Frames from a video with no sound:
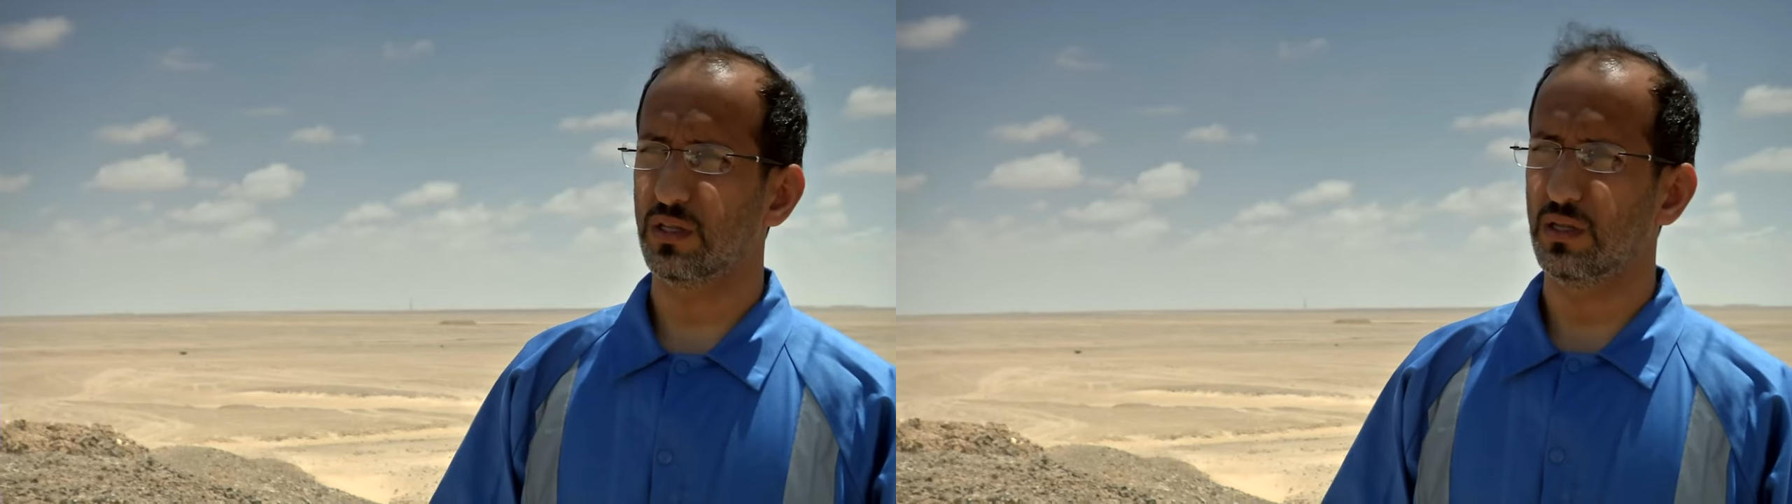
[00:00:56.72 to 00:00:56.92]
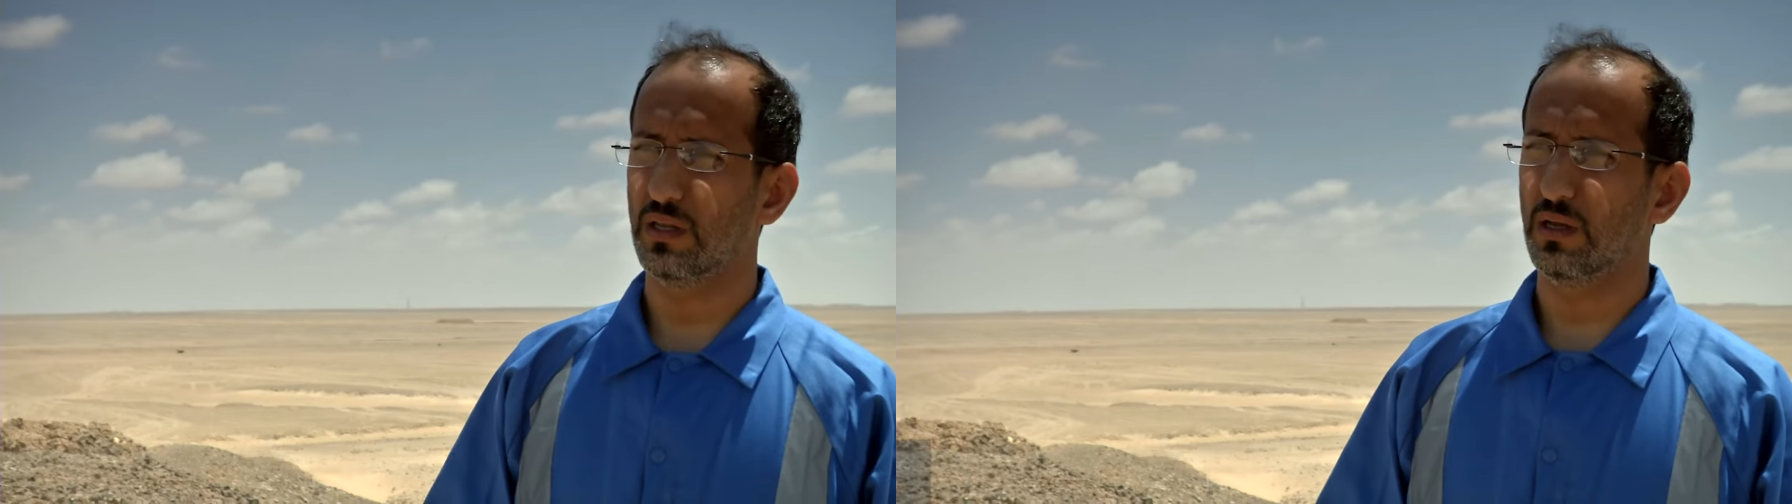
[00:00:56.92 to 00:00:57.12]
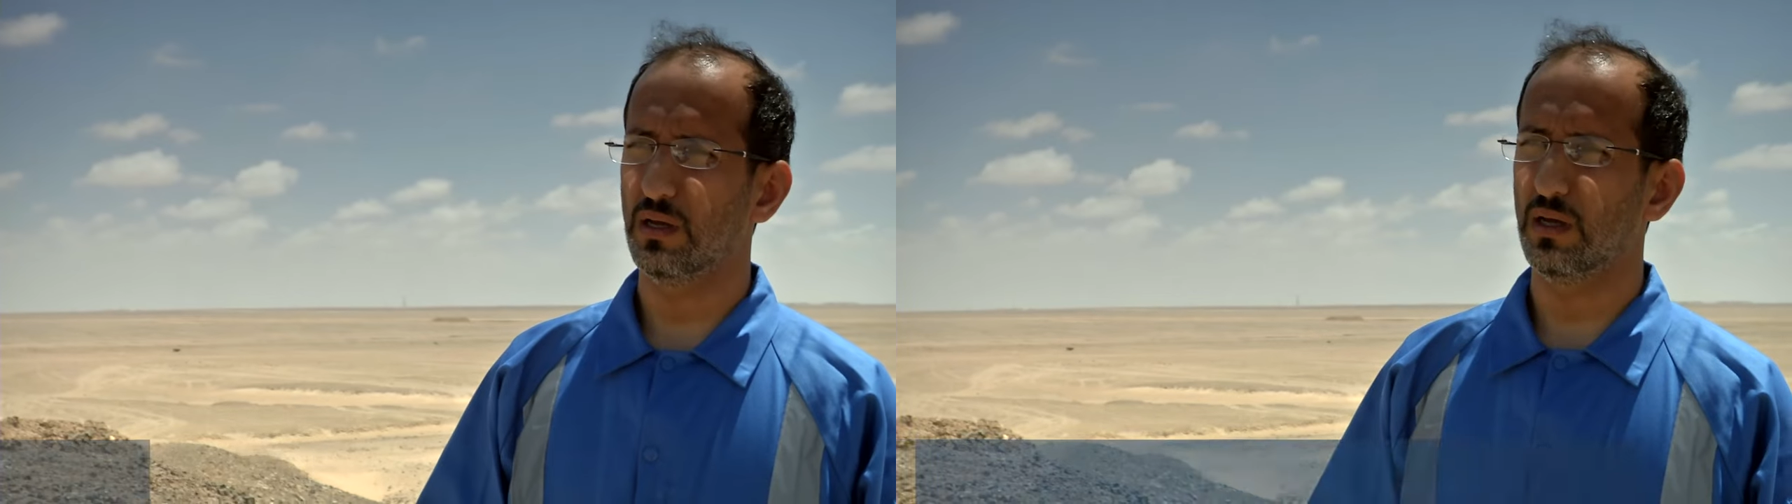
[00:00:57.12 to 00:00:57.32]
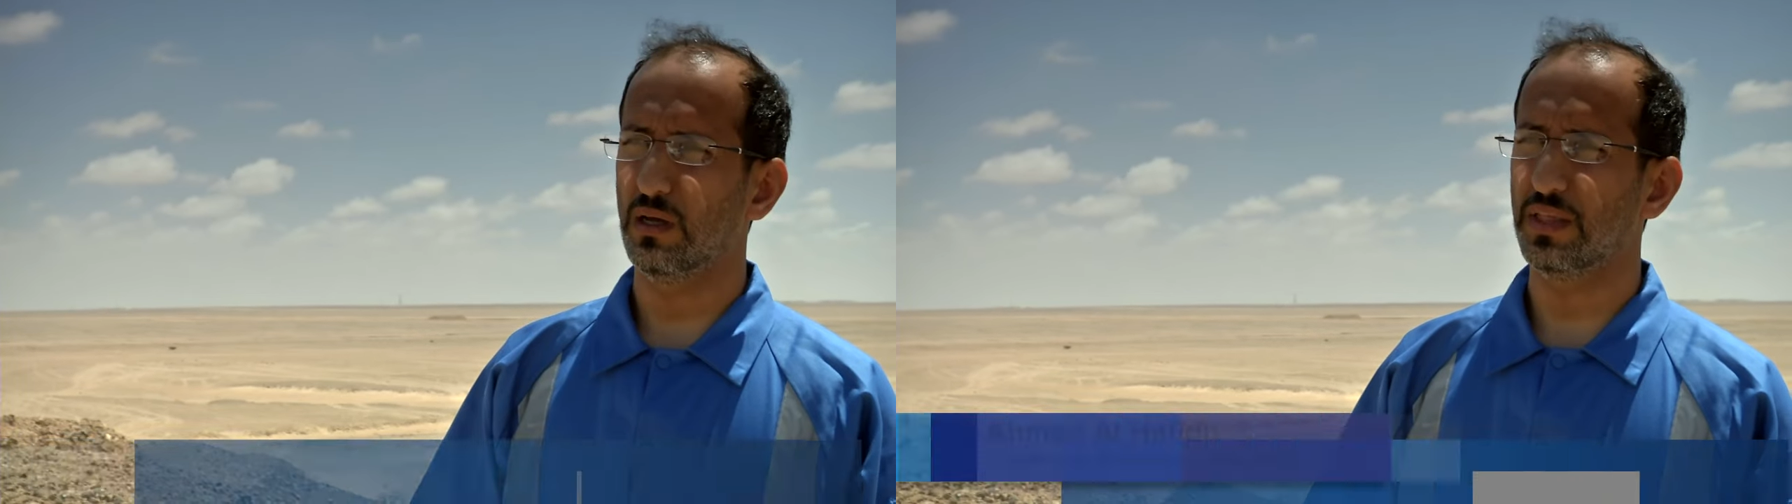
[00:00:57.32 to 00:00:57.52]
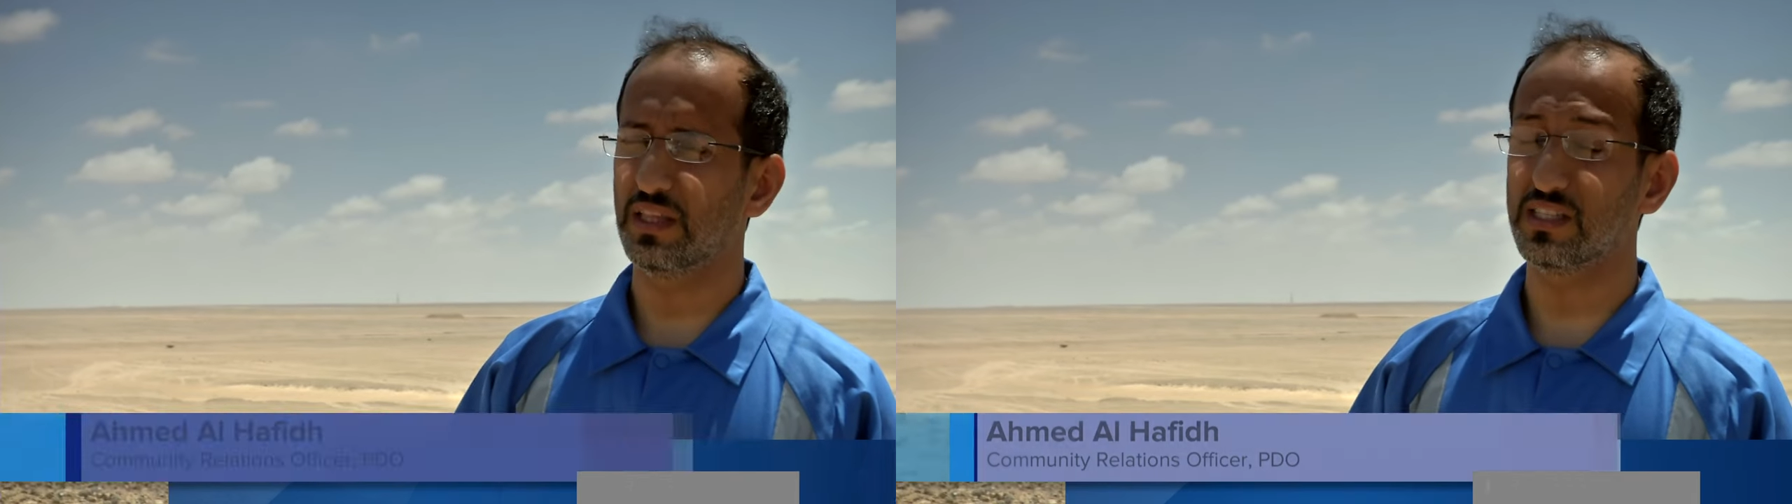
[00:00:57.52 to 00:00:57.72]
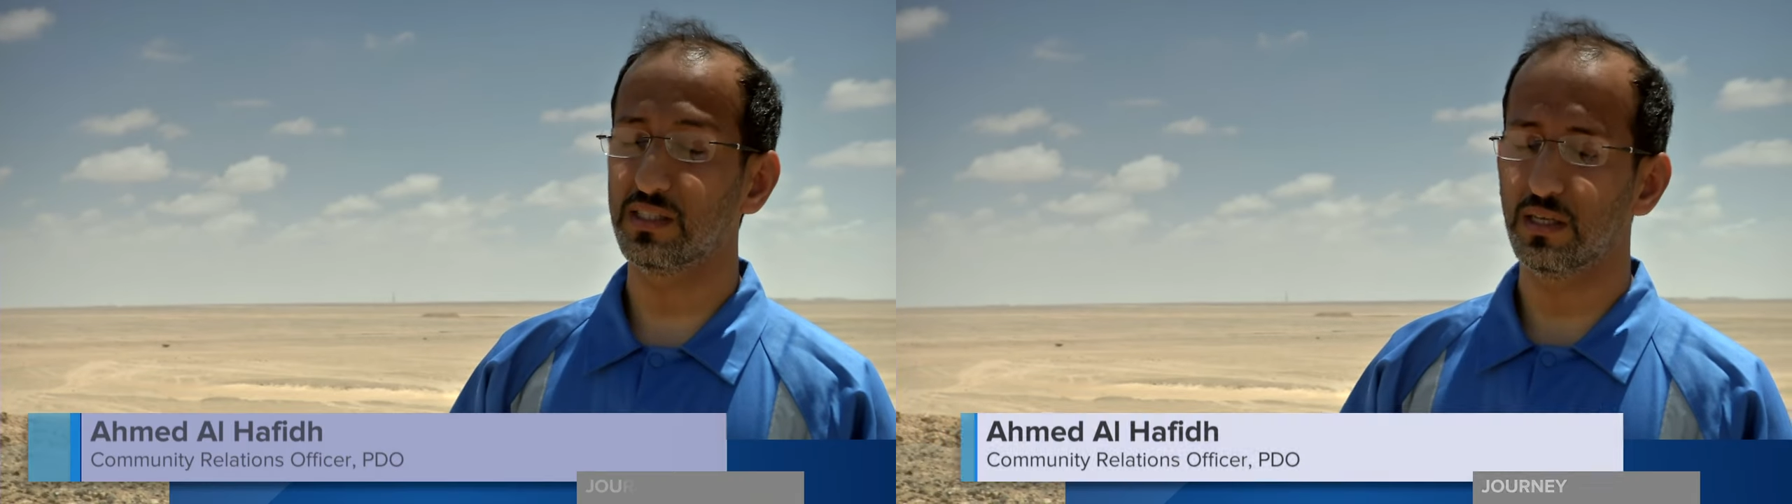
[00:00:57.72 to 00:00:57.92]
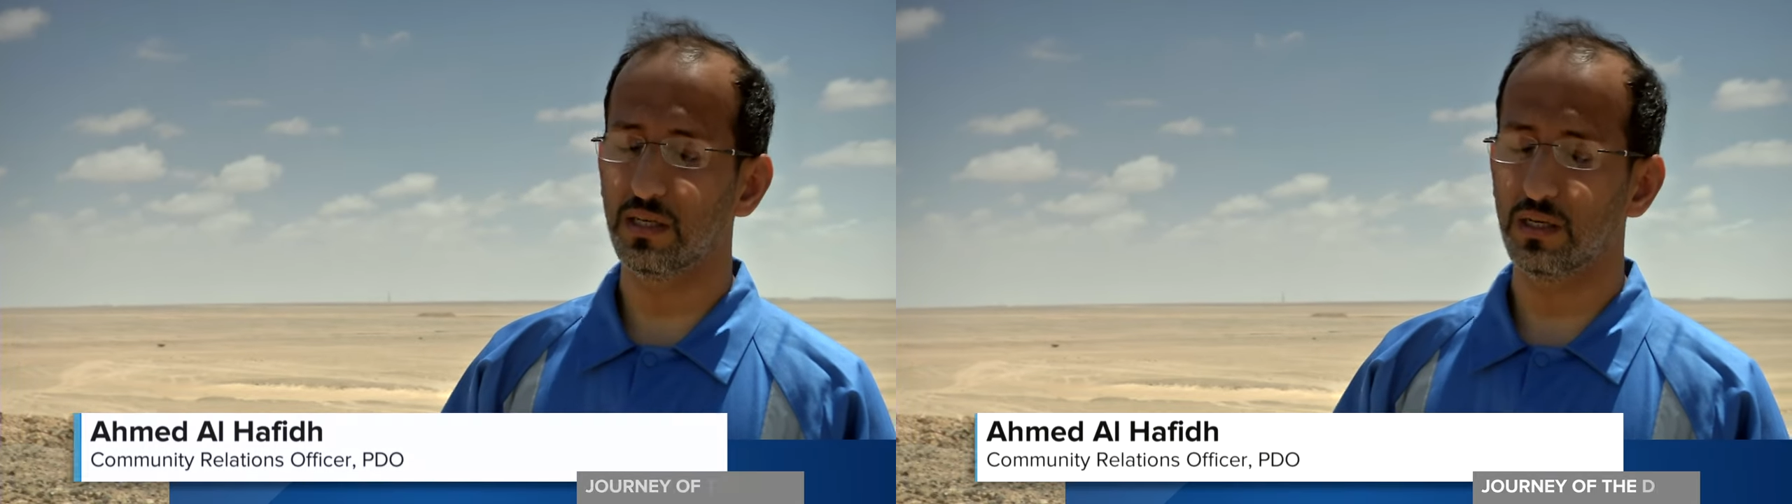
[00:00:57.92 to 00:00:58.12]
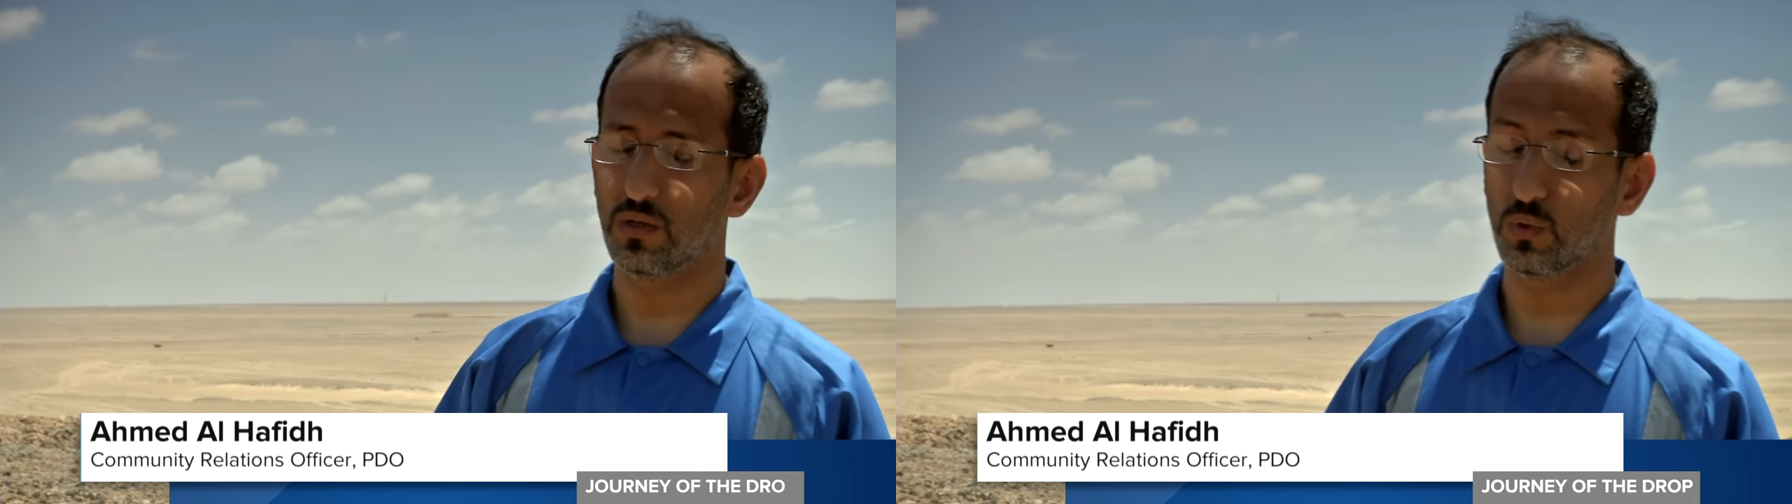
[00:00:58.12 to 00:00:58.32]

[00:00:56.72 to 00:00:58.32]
uh, in the desert uh,